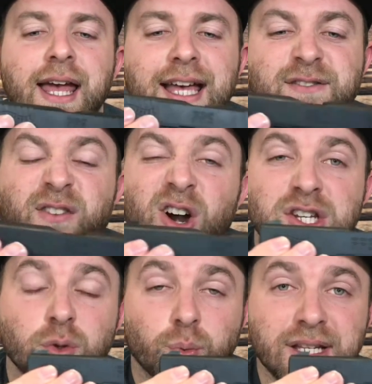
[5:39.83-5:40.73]
As far as
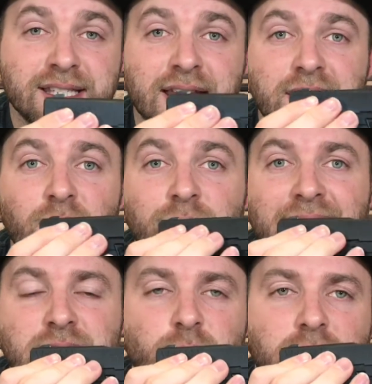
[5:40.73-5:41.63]
the reset though,
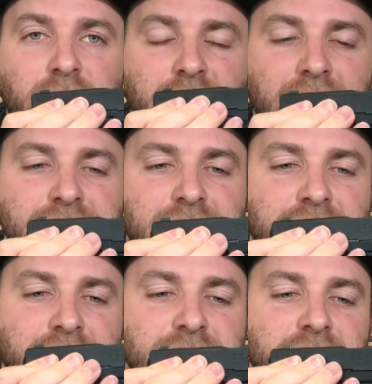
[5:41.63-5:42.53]
that's where I guess it
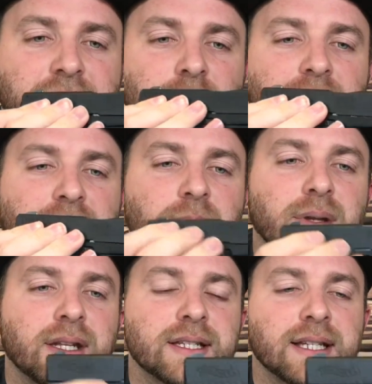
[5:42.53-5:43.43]
leaves a little bit to
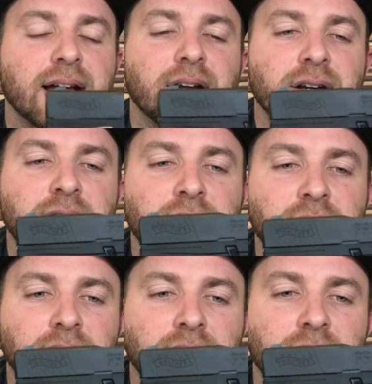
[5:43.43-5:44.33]
be desired.
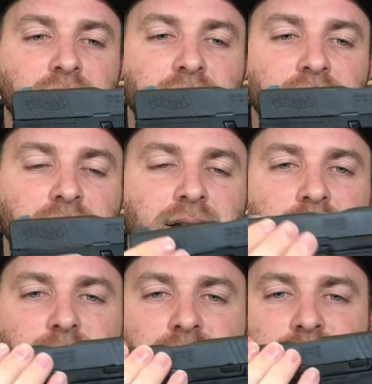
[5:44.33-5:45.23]

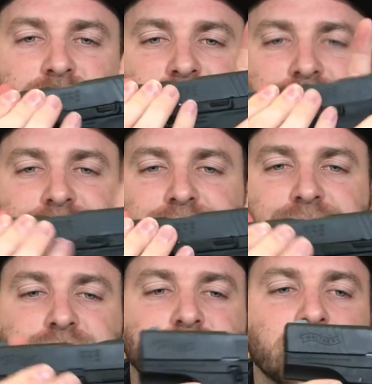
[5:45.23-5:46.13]
Oops.
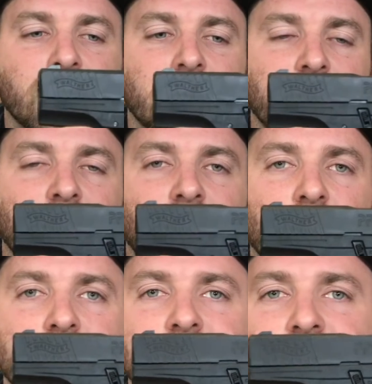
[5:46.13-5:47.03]
If you
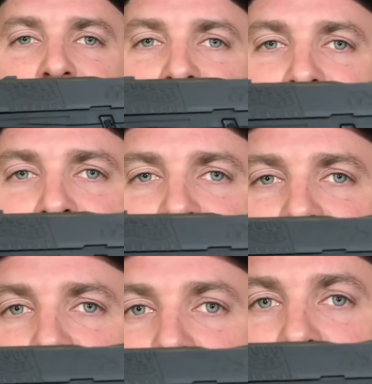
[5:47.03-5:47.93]
can see this
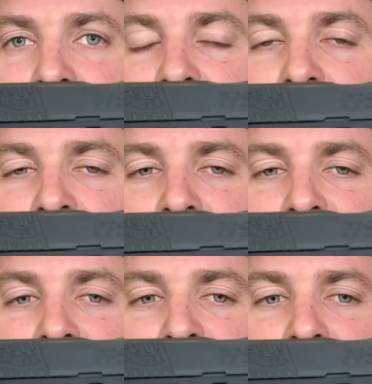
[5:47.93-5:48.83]
or hear it, I don't
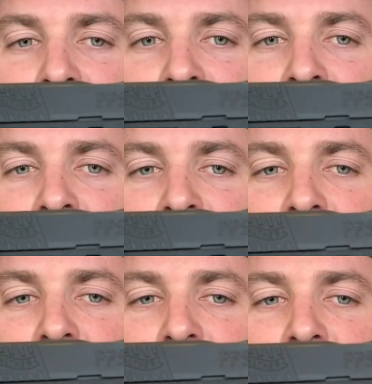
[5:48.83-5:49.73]
know if you can.
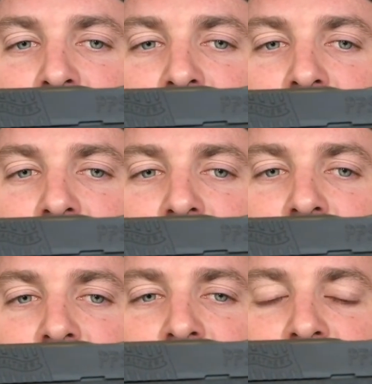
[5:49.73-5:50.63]

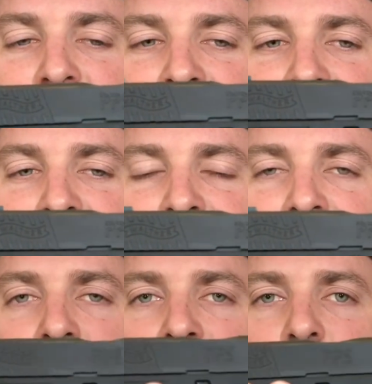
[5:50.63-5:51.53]
It's just
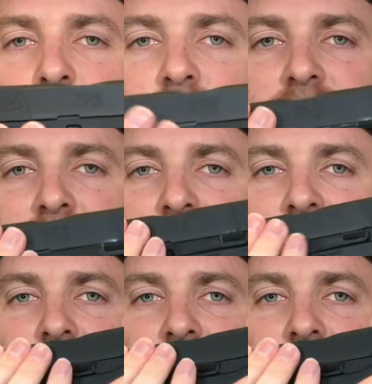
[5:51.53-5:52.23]
very weak.